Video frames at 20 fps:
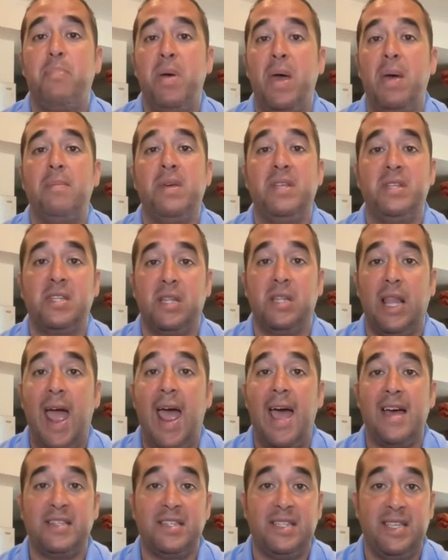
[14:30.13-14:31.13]
Pittman's
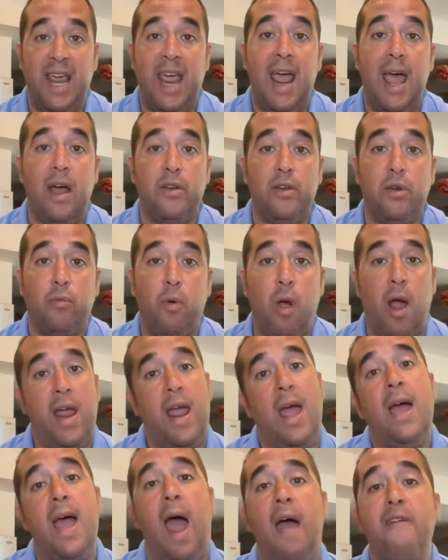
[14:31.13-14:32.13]
last stand, right?
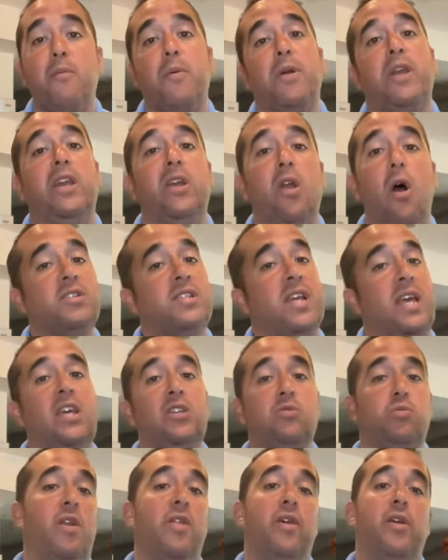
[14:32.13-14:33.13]
Everybody knows that he's
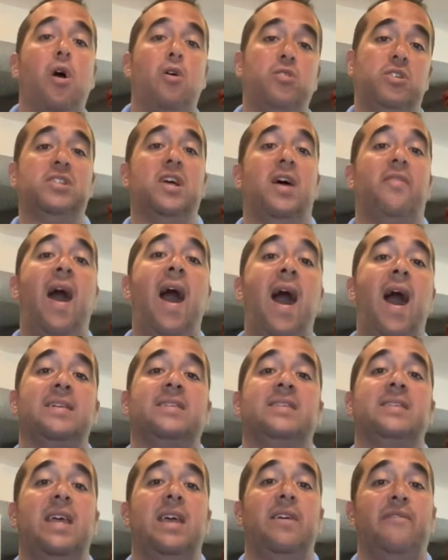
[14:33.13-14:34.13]
one of the coaches on the hot
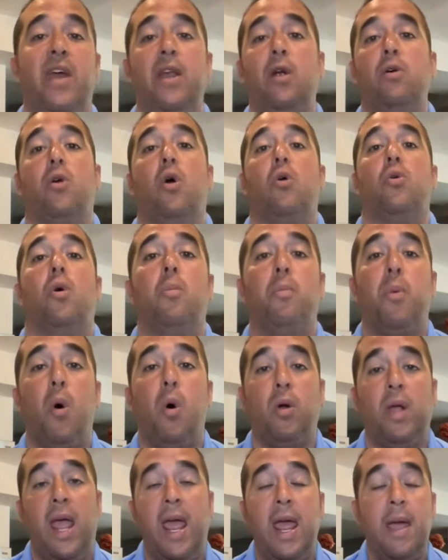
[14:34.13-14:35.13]
seat. If they don't go to a
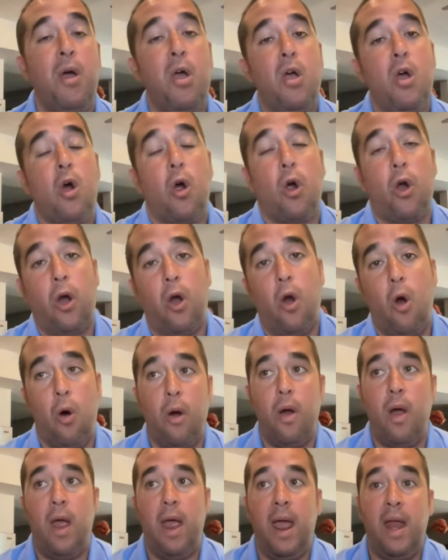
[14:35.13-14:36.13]
bowl game
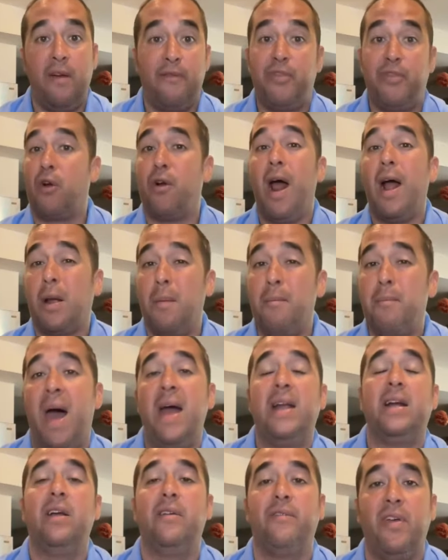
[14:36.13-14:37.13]
and if they're not
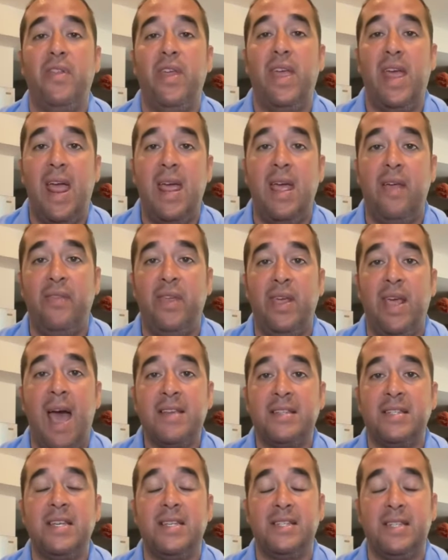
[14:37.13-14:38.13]
competitive in the
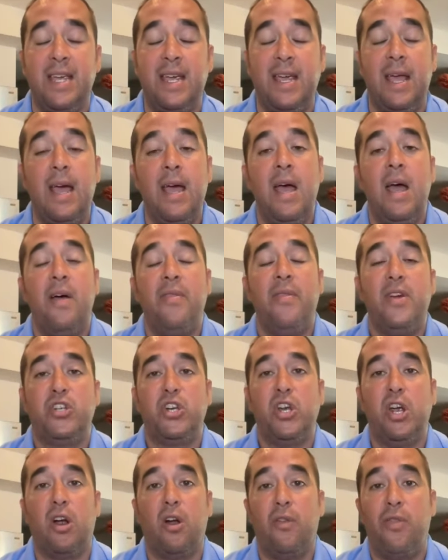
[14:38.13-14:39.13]
SEC this
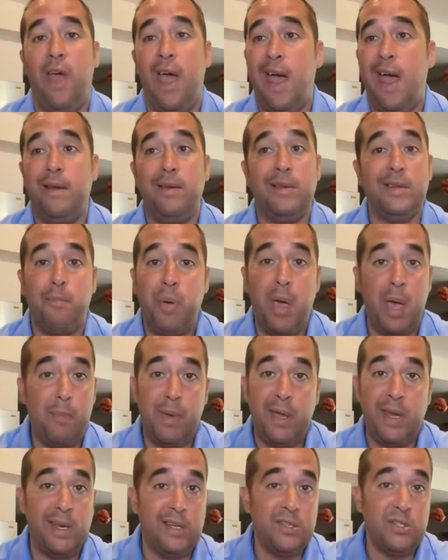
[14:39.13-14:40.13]
year, then
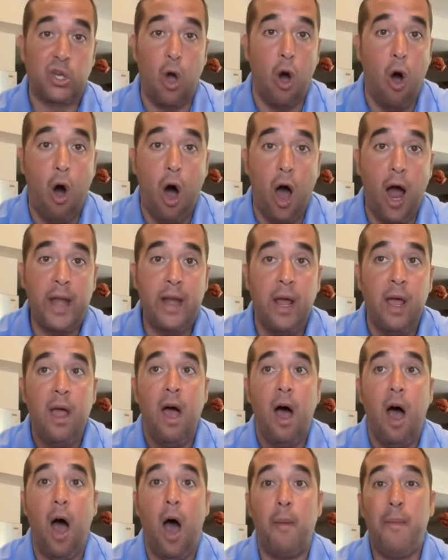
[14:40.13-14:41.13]
Pittman is gone.
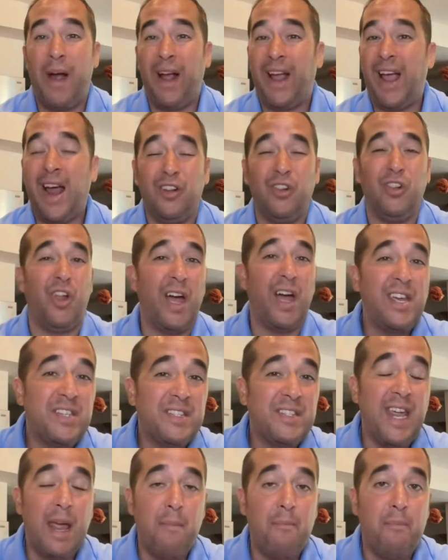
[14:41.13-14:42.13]
I kind of like
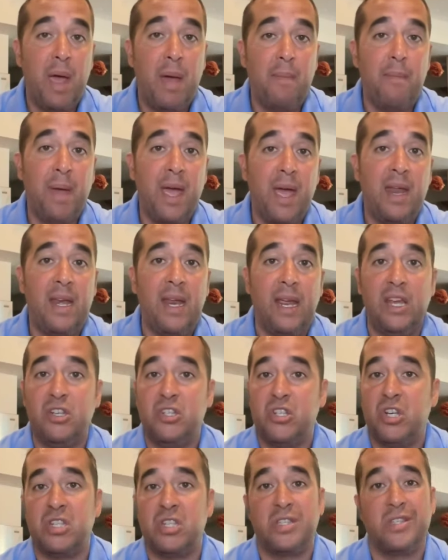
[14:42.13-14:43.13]
Sam Pittman. He's
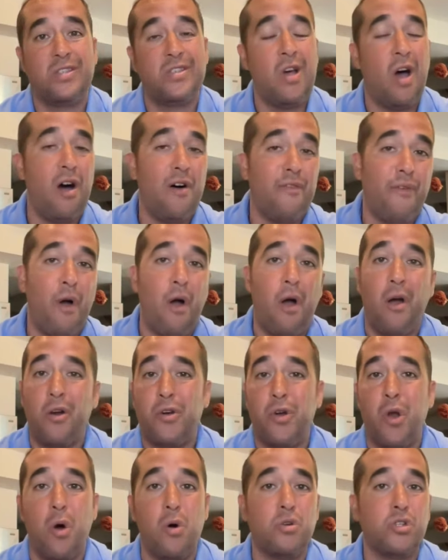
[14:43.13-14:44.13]
just tough,
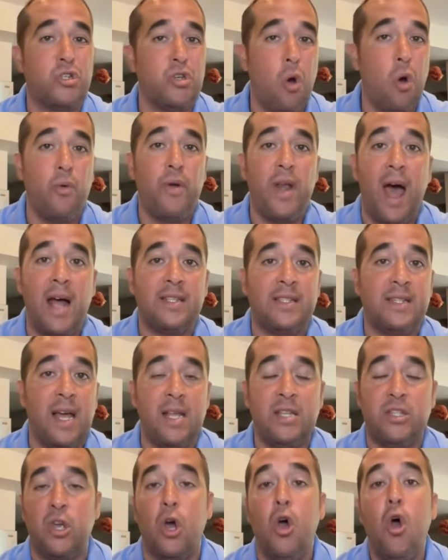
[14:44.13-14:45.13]
hard-nosed, no
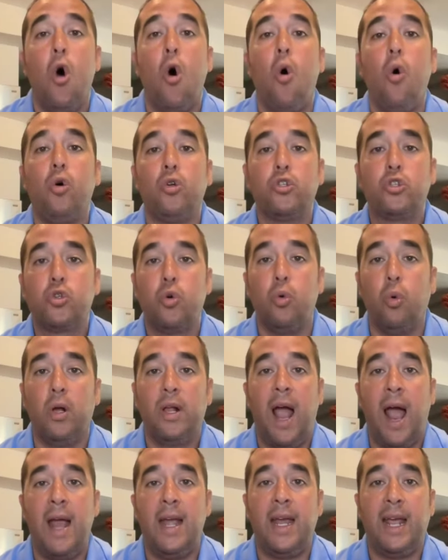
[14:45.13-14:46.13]
nonsense old school
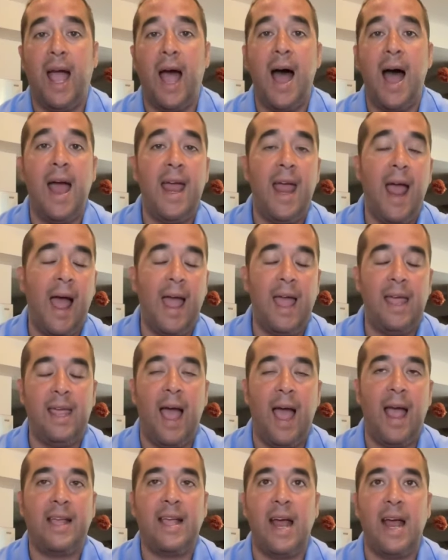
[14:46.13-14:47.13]
kind of guy.
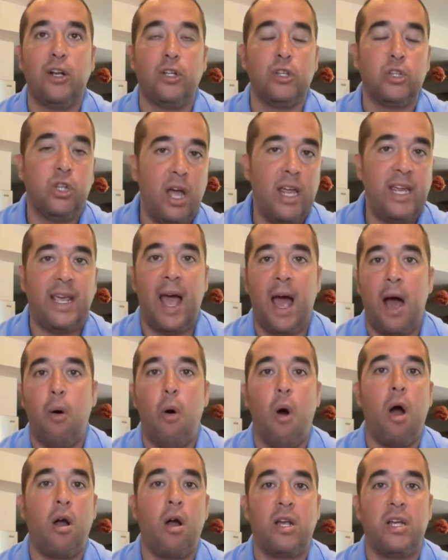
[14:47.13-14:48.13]
I kind of like how
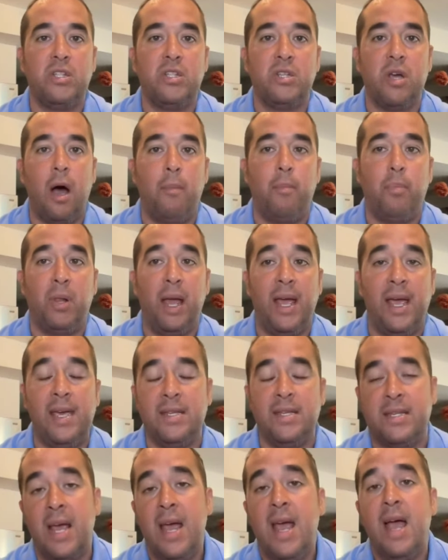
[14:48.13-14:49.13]
Arkansas
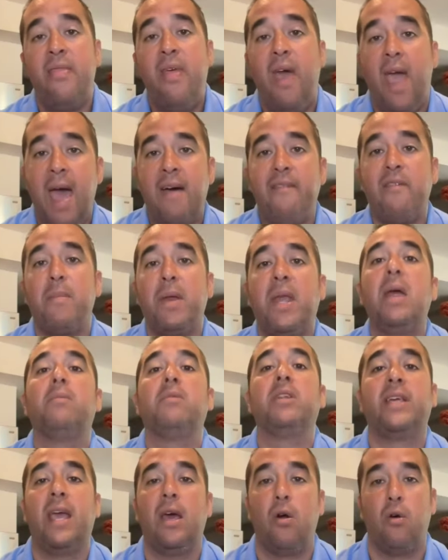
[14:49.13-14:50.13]
plays. They haven't been able
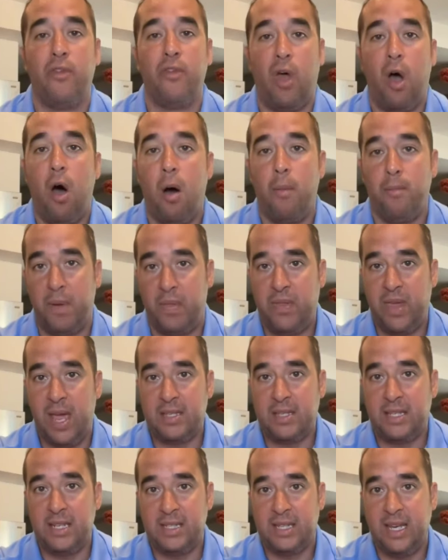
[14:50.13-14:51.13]
to get over the hump in the
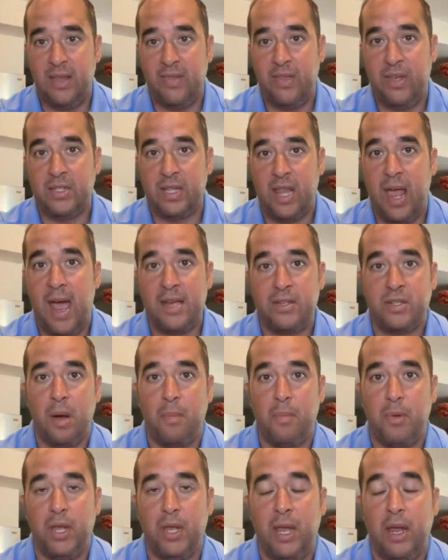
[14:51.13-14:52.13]
SEC these last
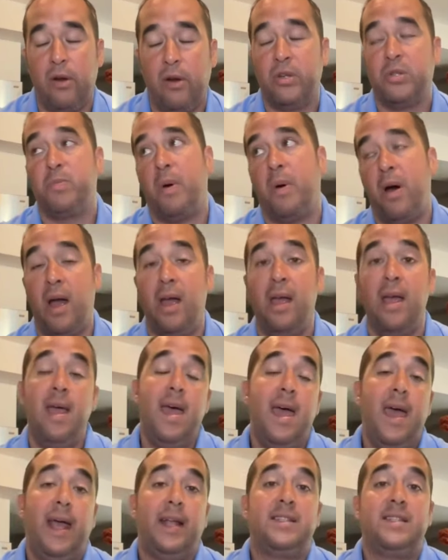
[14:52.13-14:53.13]
couple of years, but
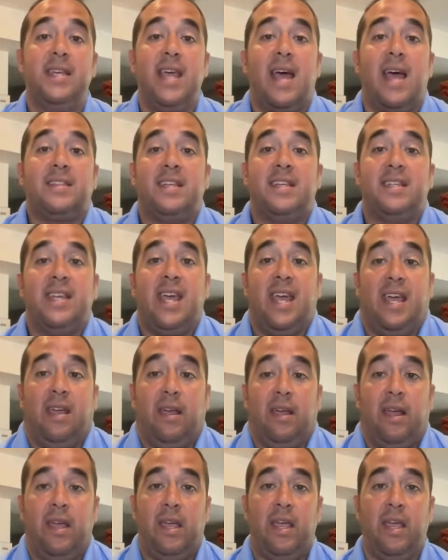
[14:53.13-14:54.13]
it's the
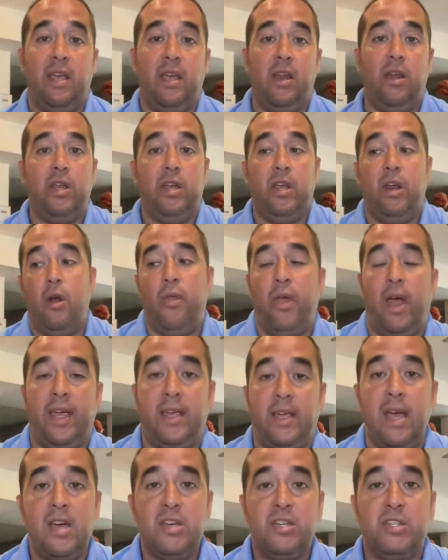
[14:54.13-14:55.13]
SEC. You know, like
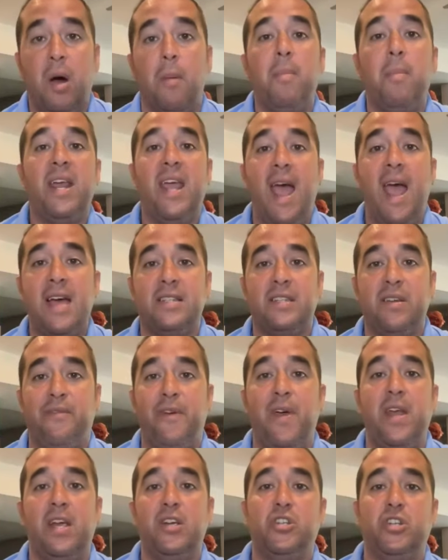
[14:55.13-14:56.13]
somebody has to
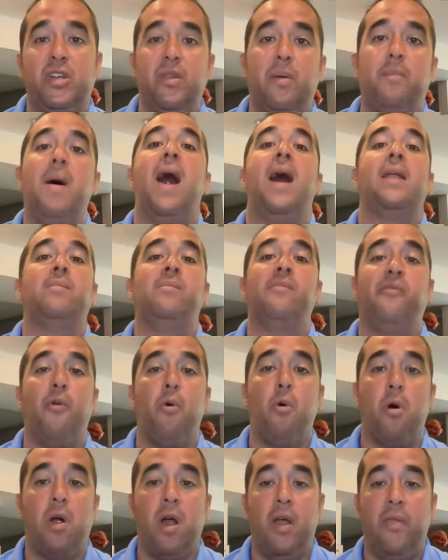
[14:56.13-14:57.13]
finish in the bottom
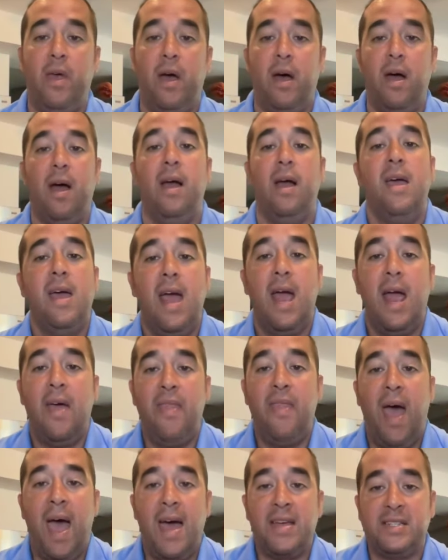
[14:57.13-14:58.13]
four in
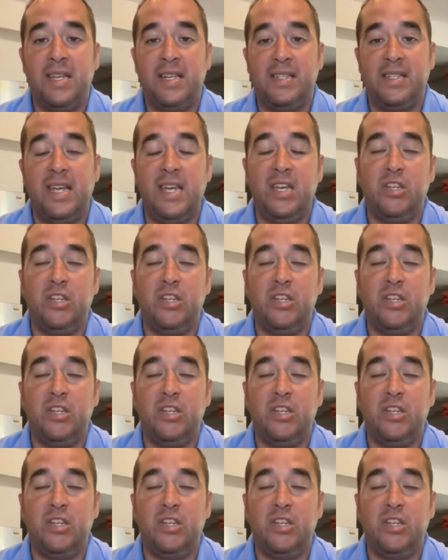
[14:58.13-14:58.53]
the SEC.